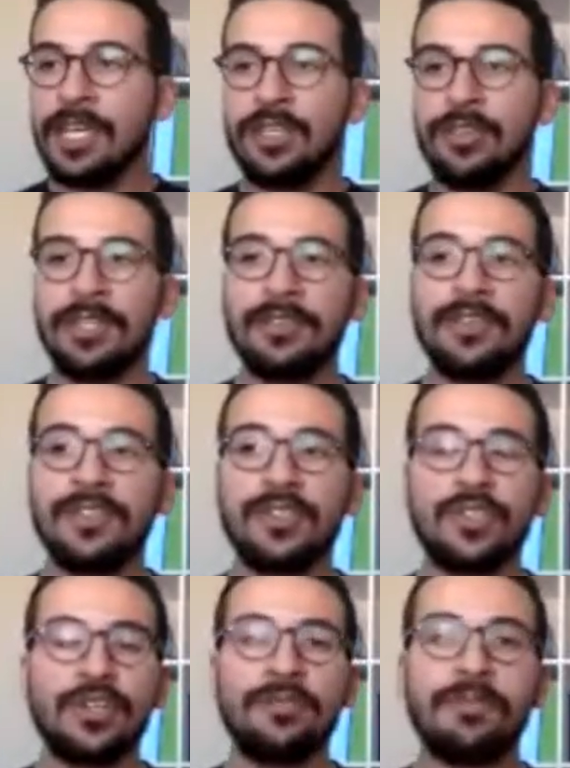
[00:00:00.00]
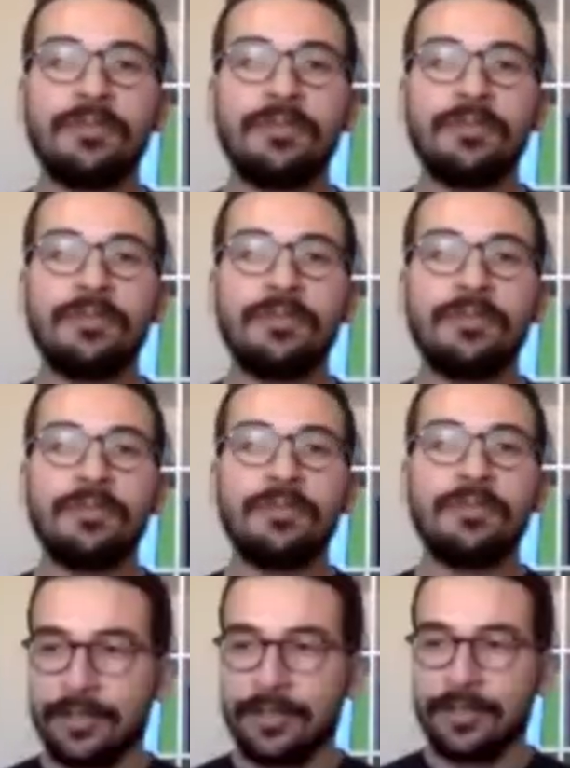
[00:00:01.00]
You can read so many of the data
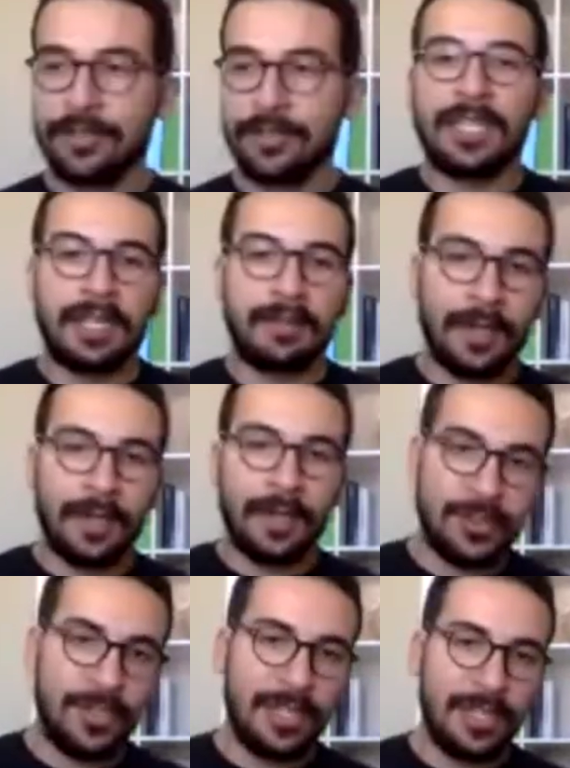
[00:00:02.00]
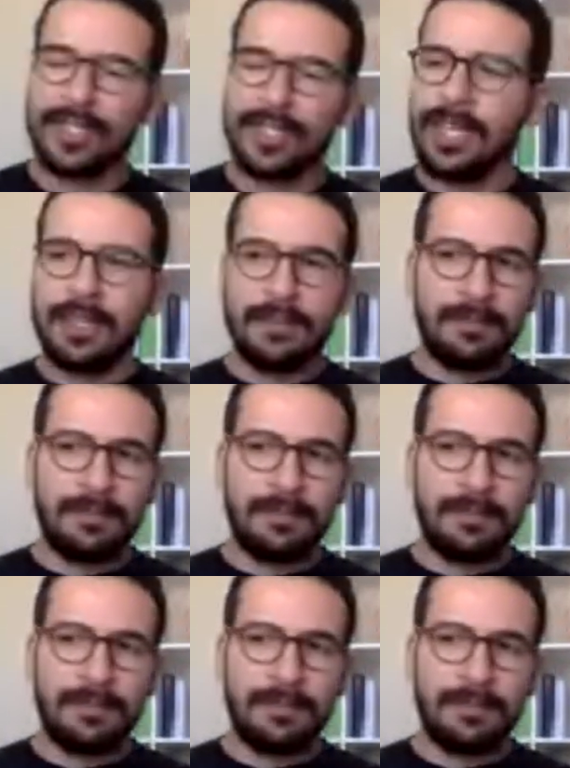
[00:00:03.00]
formats, or even like PostGIS